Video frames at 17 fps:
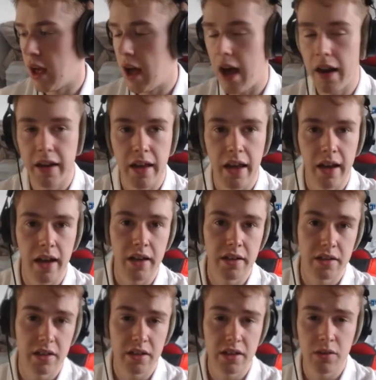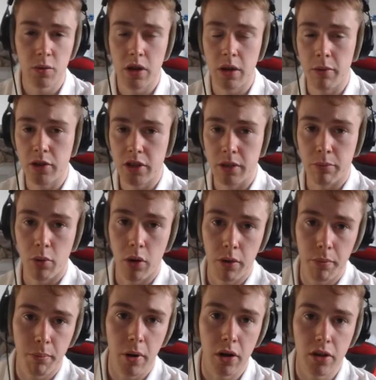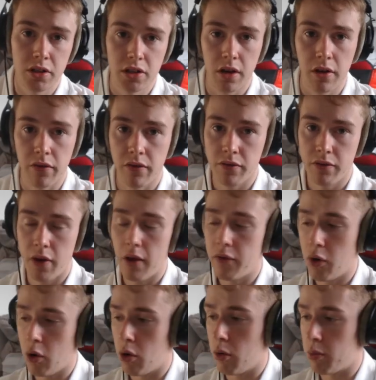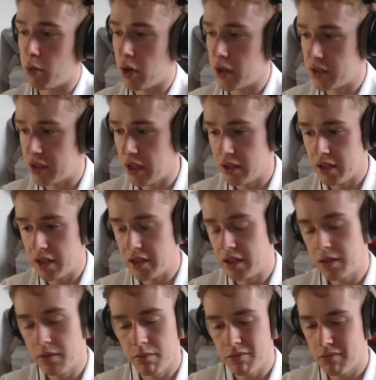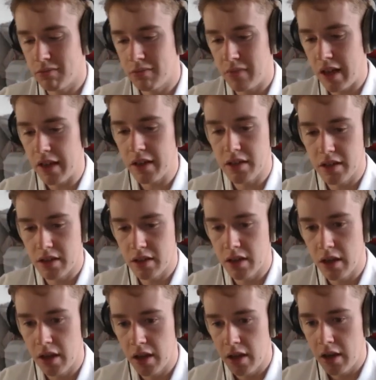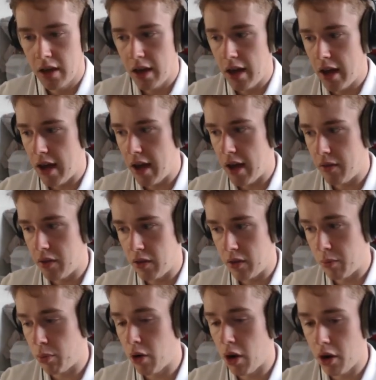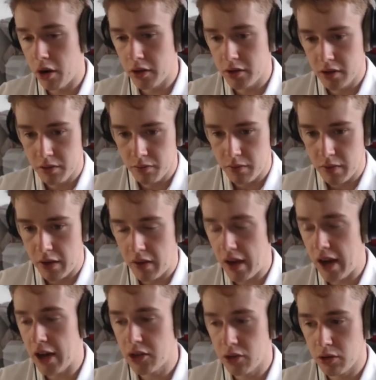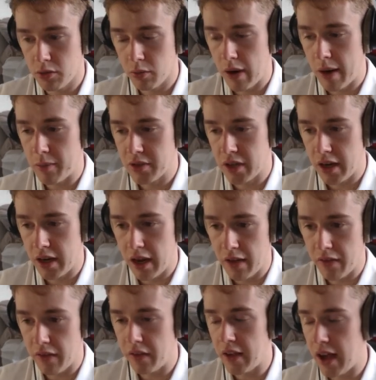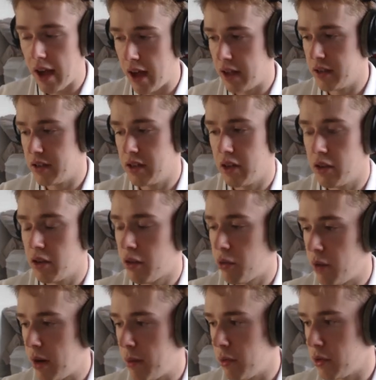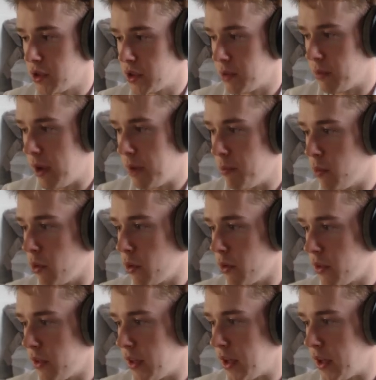again, guys, this is one of the most important parts of the whole process. It's this, the product, the actual website, and then the ads. They're the three most important